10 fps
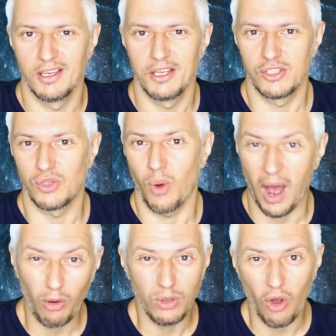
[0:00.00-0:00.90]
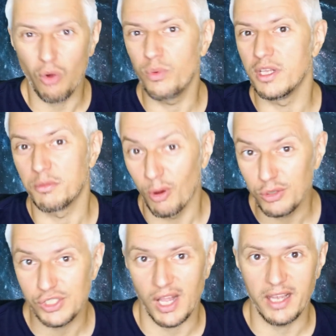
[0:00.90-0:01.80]
So how long will it
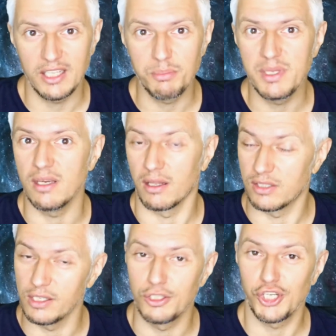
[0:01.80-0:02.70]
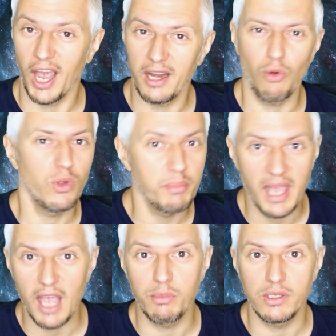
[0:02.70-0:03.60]
most likely be until China will
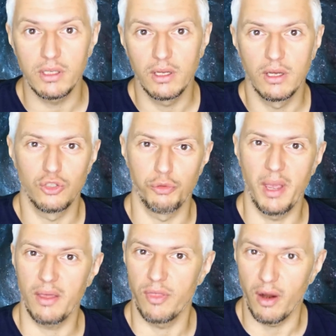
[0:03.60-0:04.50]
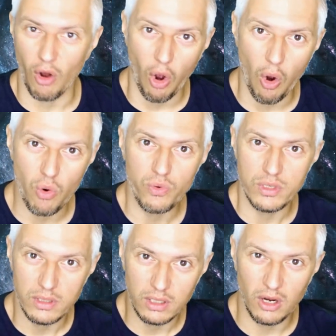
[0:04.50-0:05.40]
be able to make their
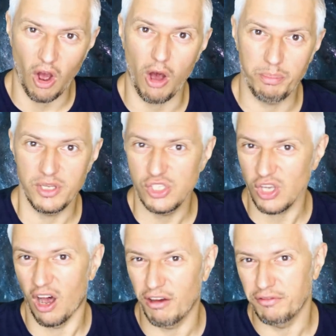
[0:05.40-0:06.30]
own copies of